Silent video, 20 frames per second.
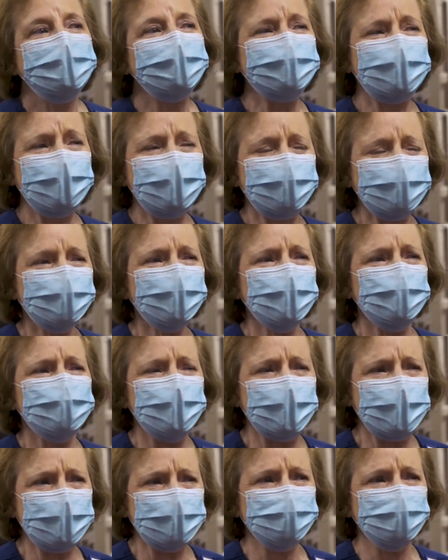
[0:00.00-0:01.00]
kind of the
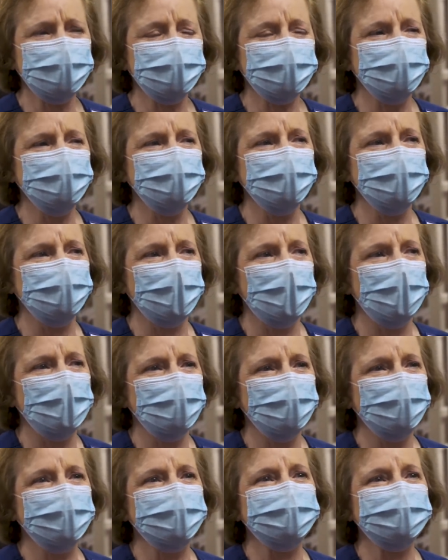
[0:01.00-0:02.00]
magnitude of
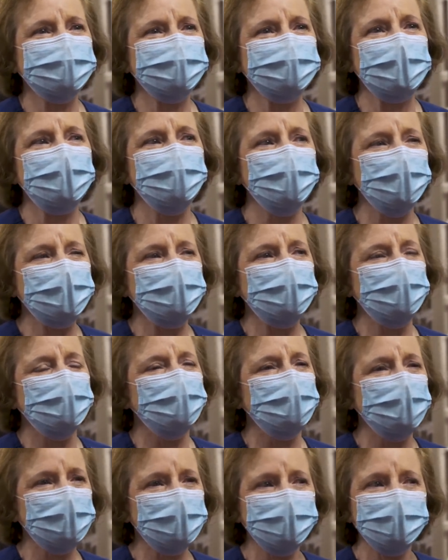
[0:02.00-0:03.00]
all this, and when you
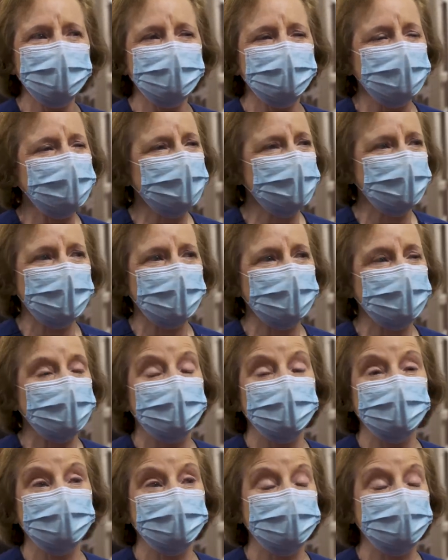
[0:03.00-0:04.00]
really think about
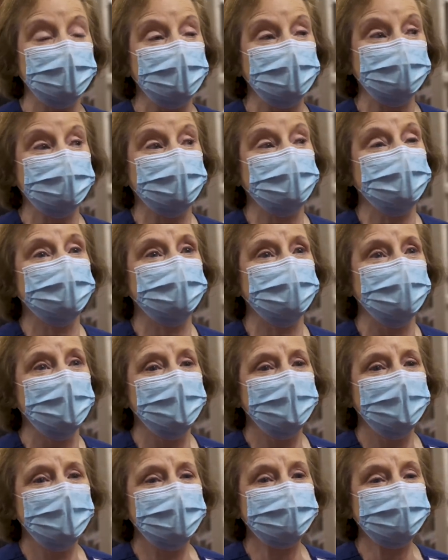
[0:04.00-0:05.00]
it, it it's
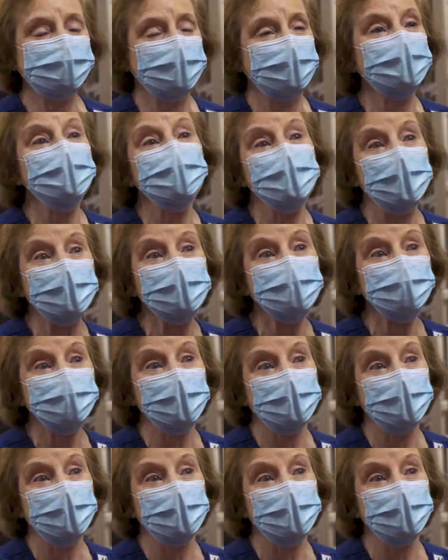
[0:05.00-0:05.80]
it's kind of mind